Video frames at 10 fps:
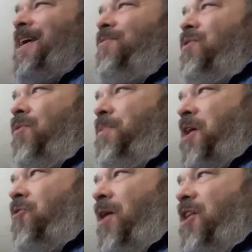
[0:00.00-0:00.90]
give the woman
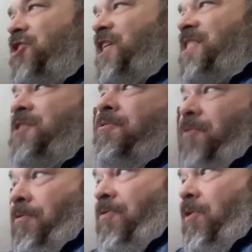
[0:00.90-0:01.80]
the credit she is due
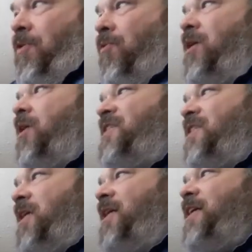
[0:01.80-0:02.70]
for fully
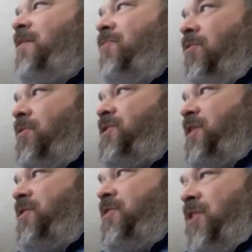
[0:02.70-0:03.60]
realizing an idea for which she